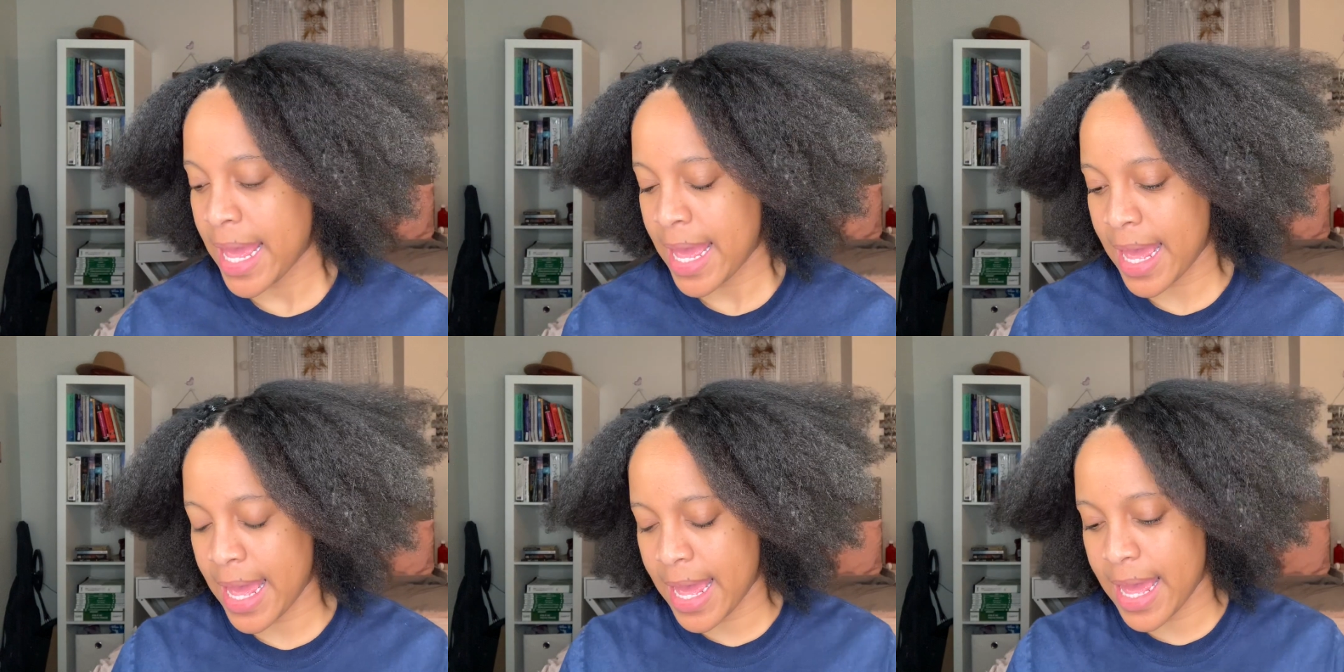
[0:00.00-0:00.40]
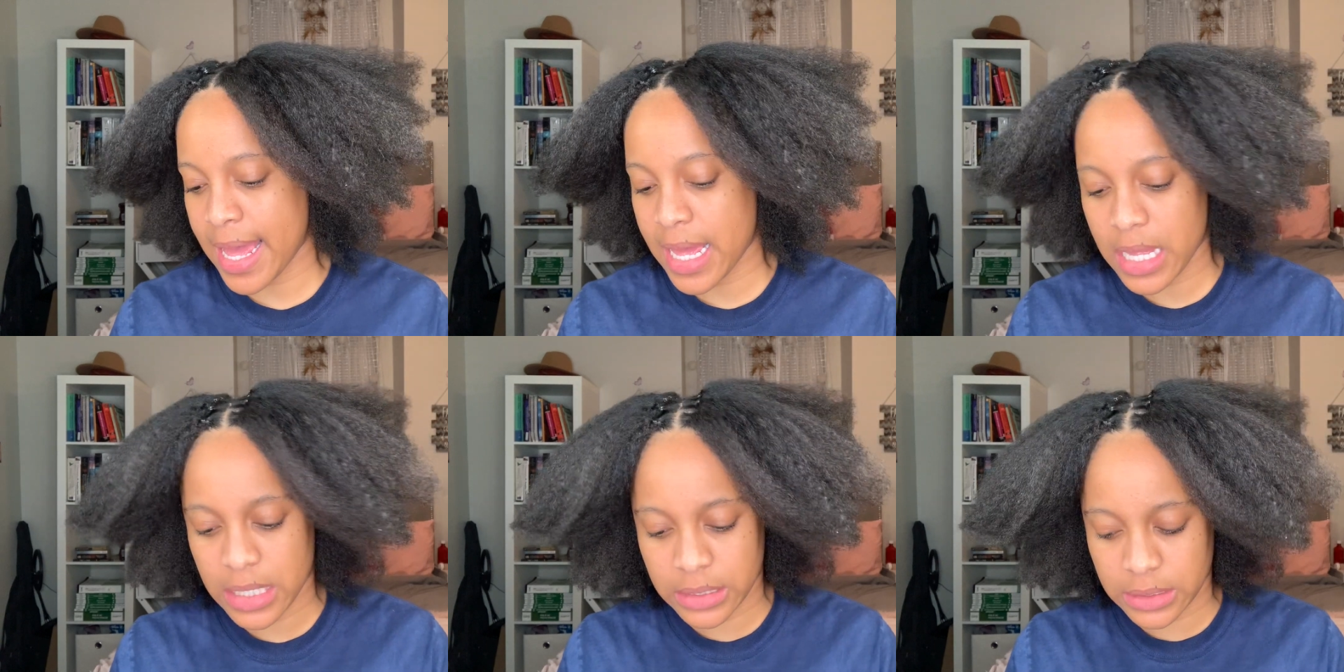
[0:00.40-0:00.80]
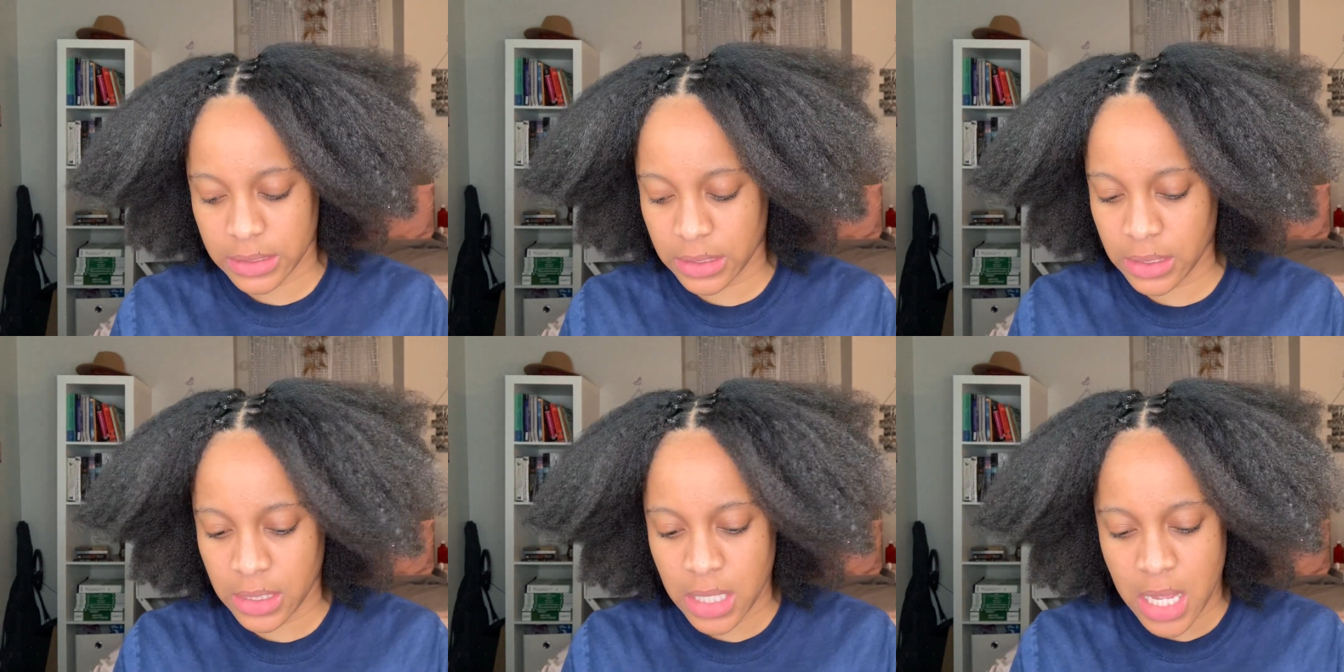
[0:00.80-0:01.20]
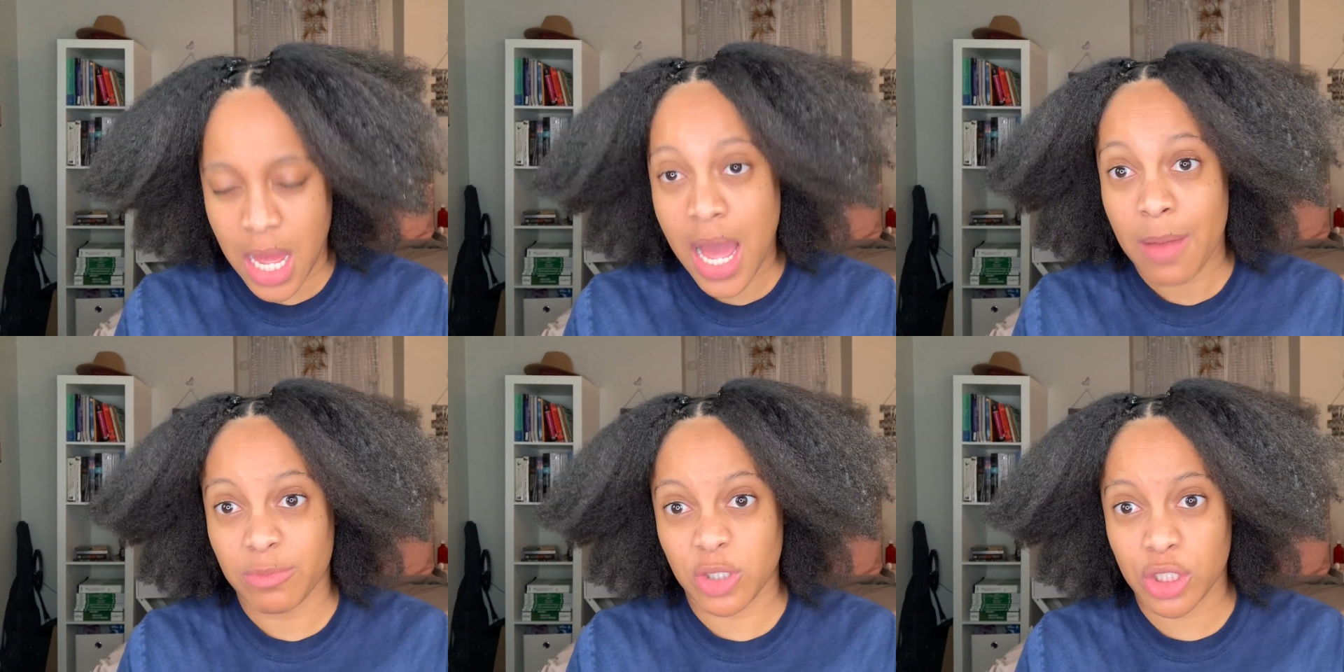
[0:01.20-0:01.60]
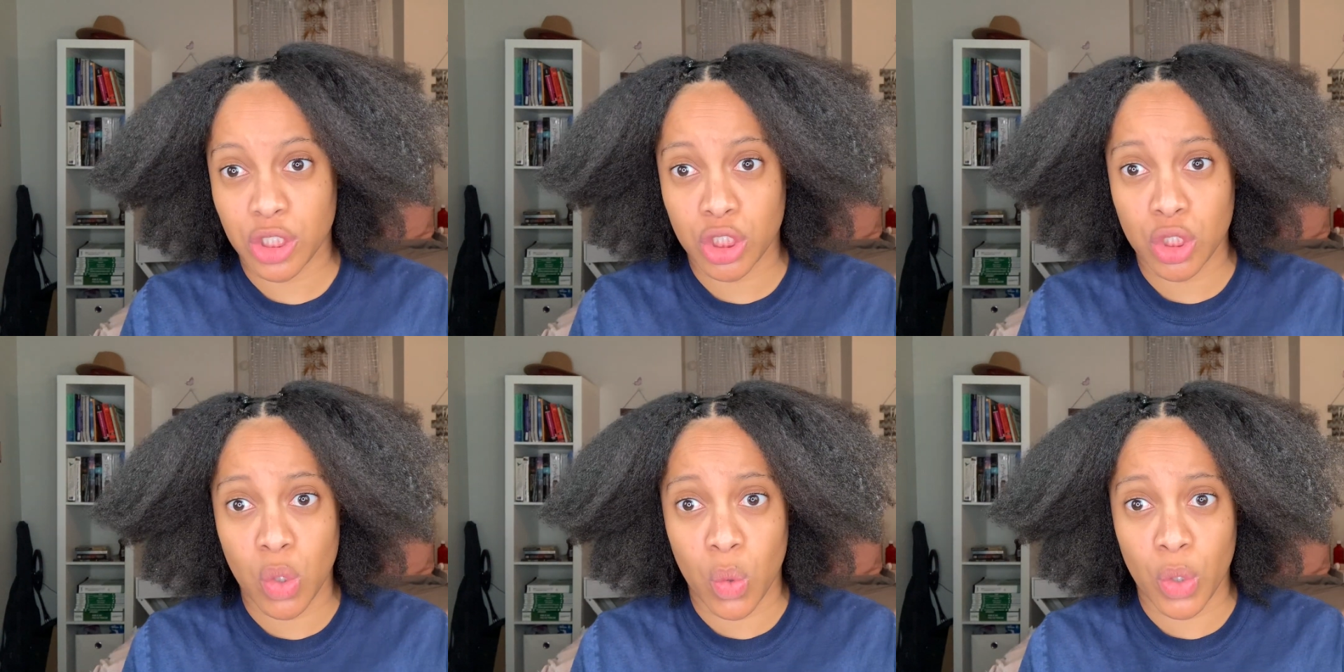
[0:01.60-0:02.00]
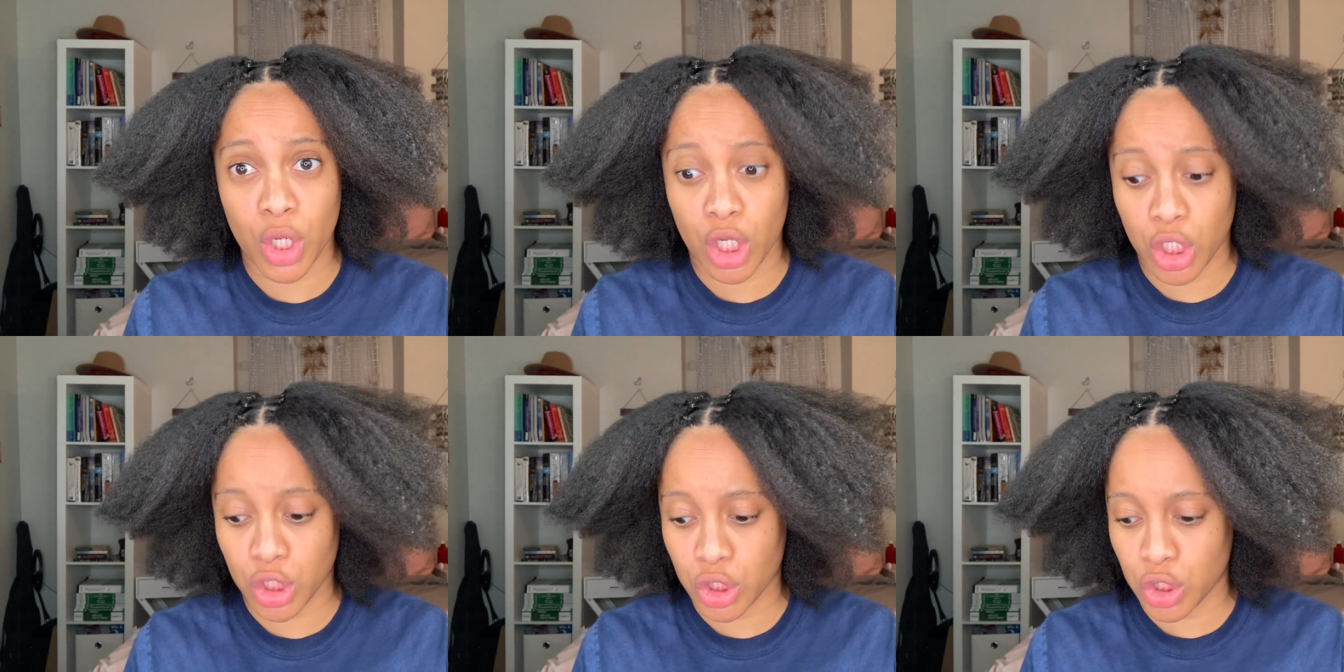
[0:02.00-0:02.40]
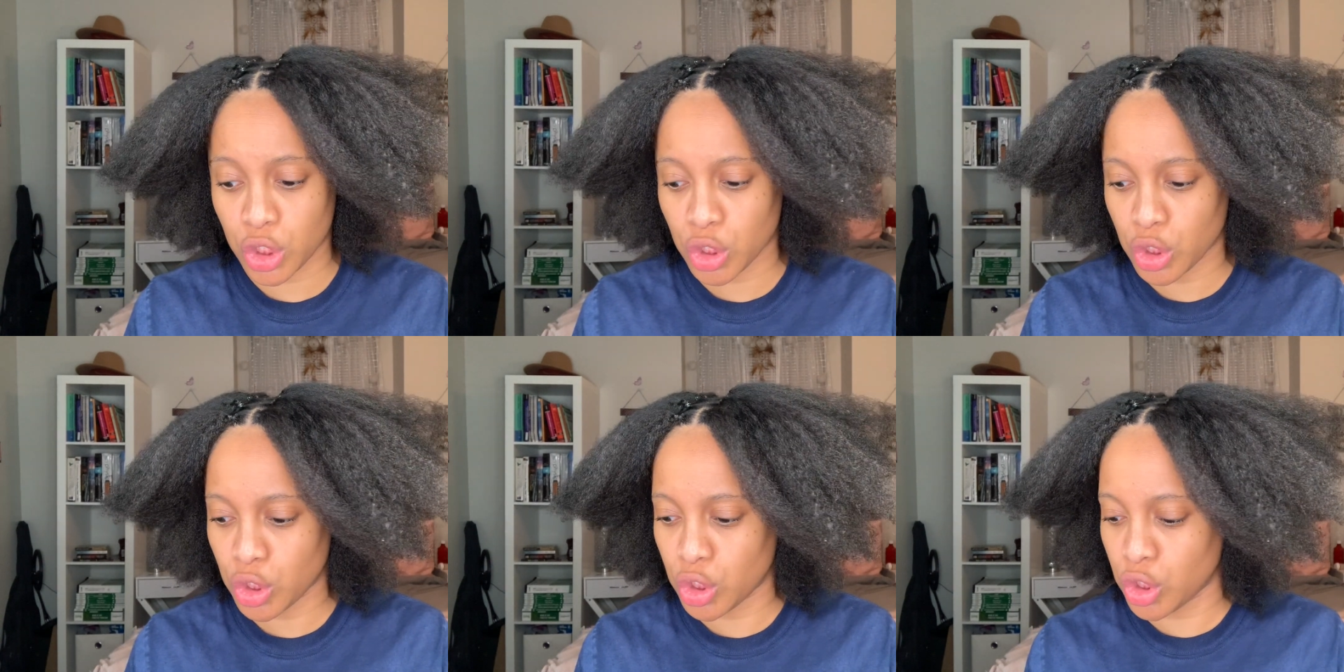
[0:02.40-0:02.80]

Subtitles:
and I'm just going to